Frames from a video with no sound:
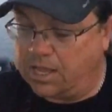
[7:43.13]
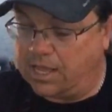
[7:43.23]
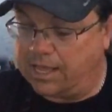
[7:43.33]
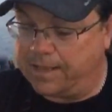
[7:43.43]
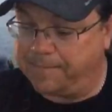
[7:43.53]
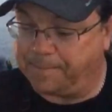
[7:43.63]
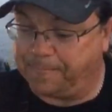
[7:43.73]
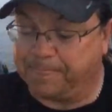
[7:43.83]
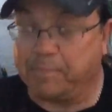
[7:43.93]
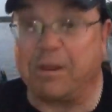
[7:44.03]
But
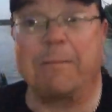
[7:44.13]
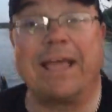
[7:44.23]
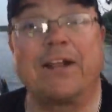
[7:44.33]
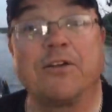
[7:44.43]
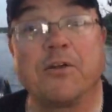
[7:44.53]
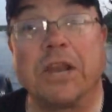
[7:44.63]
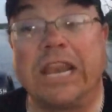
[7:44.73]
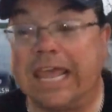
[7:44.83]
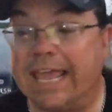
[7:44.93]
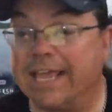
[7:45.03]
I'm anchored on
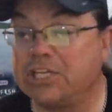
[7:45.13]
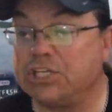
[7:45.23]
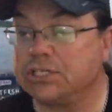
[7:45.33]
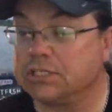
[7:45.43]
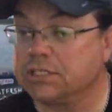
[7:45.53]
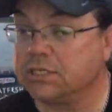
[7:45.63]
a ledge.